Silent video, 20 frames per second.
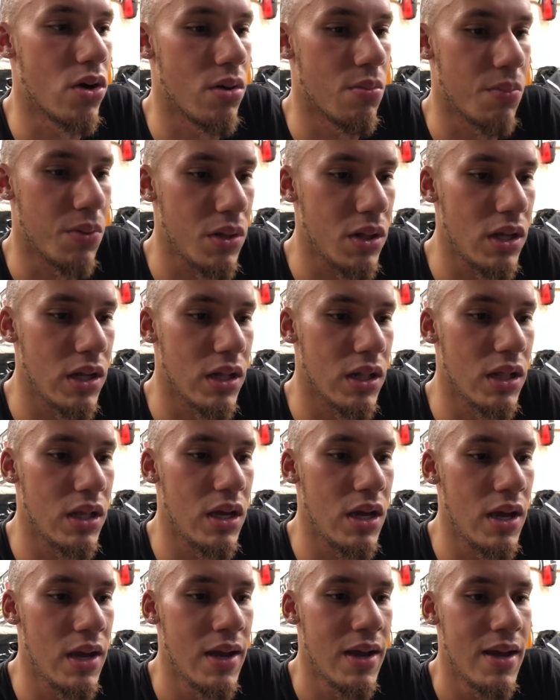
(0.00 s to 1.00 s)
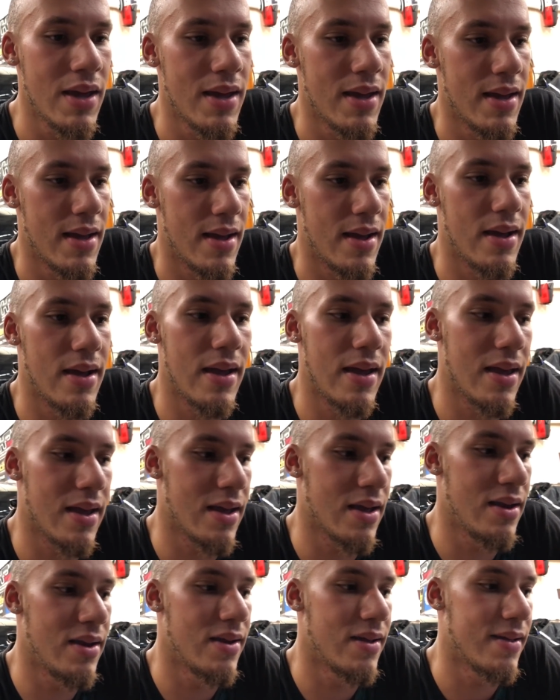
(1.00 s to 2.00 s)
completely,
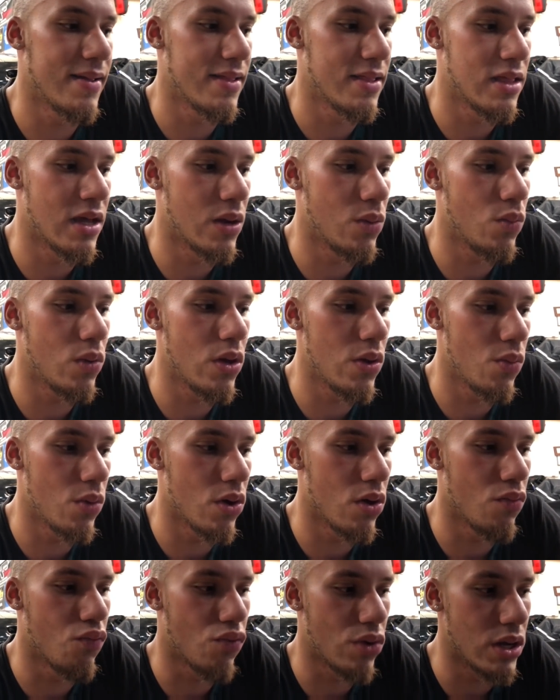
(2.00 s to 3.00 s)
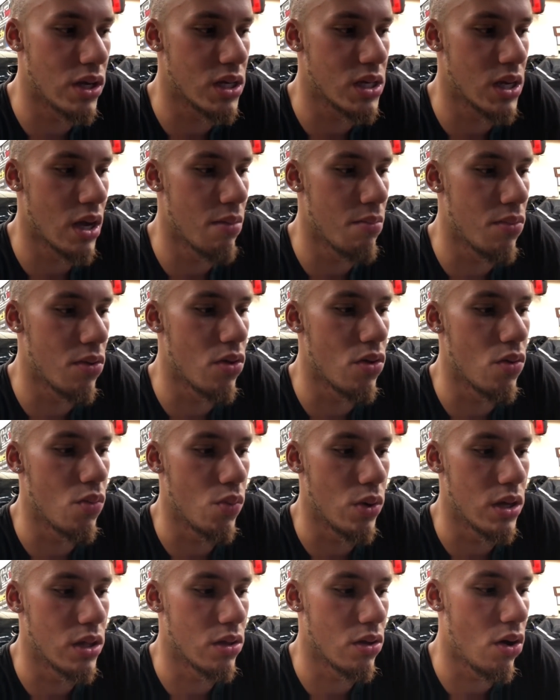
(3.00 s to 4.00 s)
and then we will reassemble
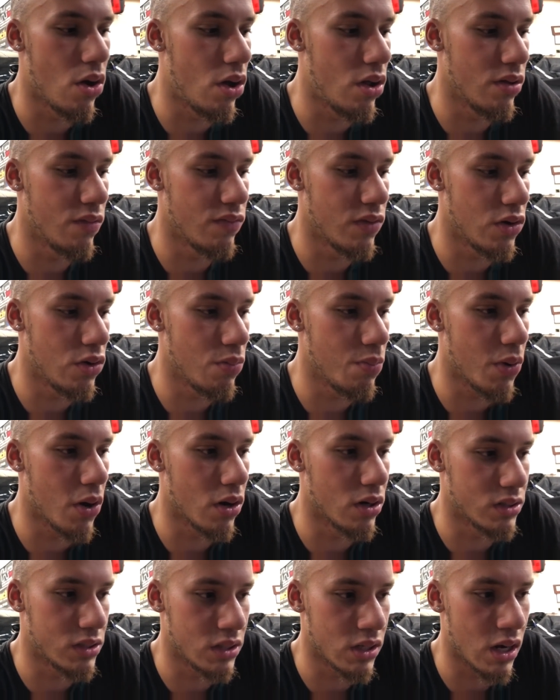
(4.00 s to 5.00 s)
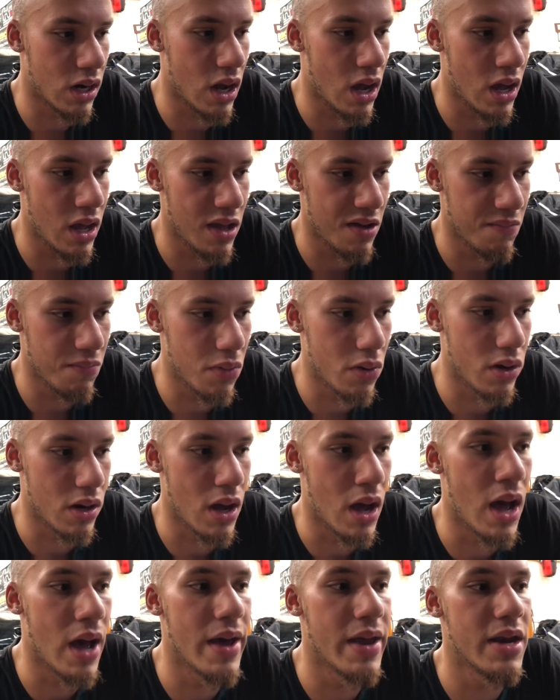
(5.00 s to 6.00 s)
with all of the new parts that I have put
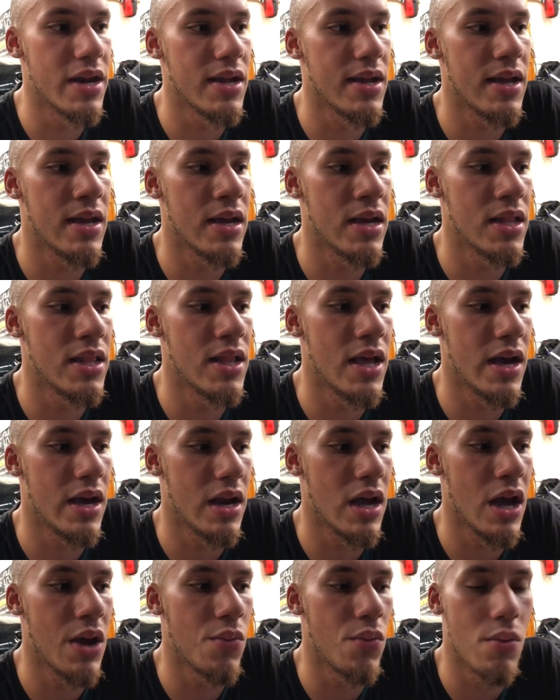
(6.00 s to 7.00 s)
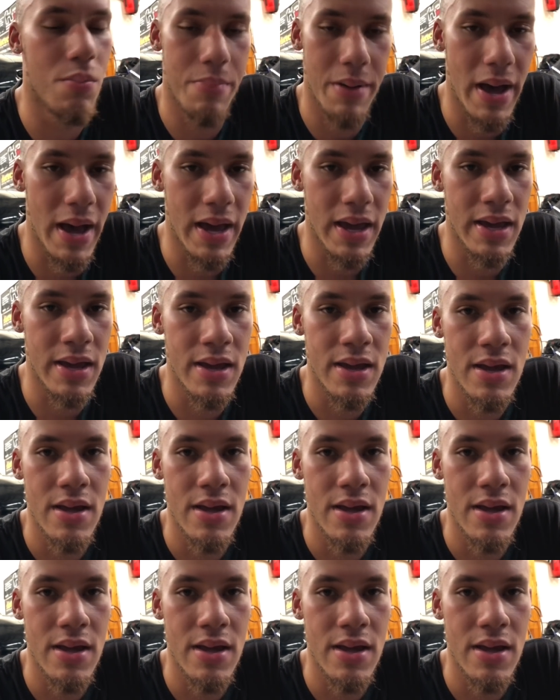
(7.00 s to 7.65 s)
on and that I will buy.